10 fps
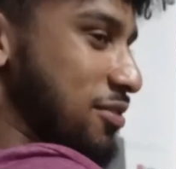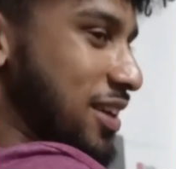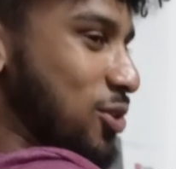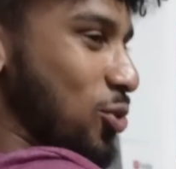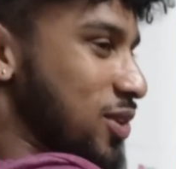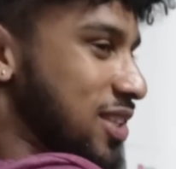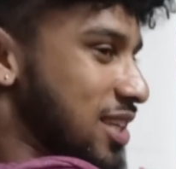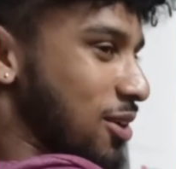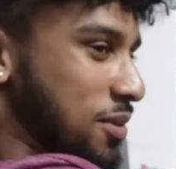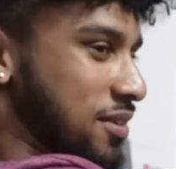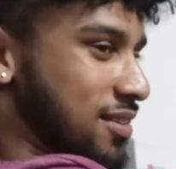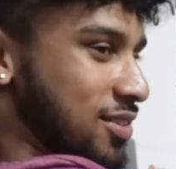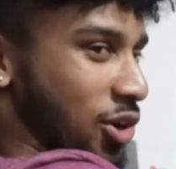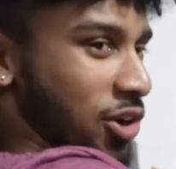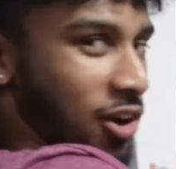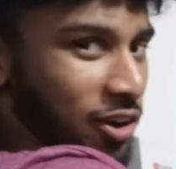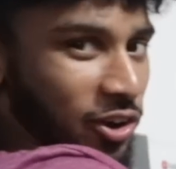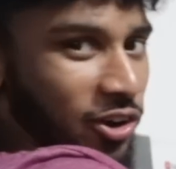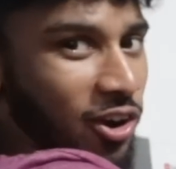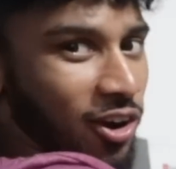vet always shout, yo yo
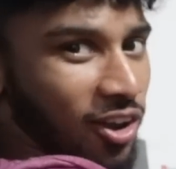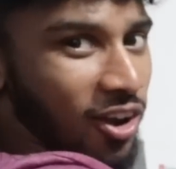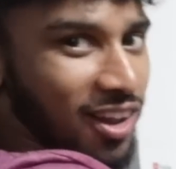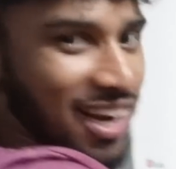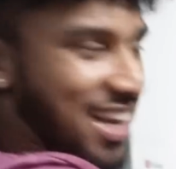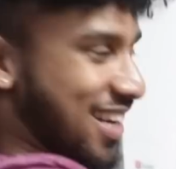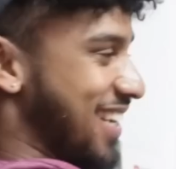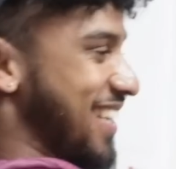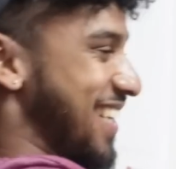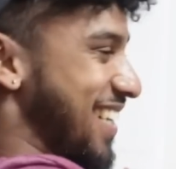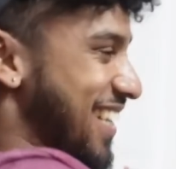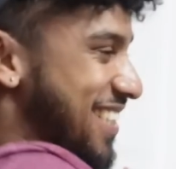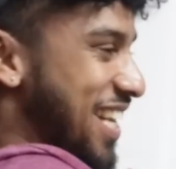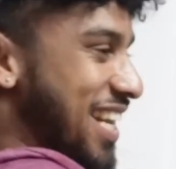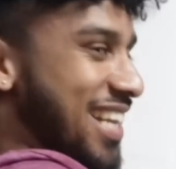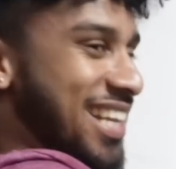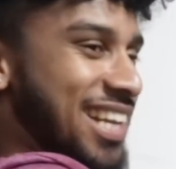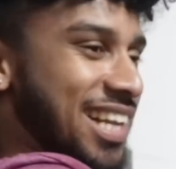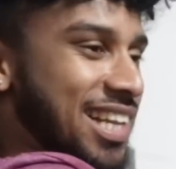yo yo yo, yo like. The best villain.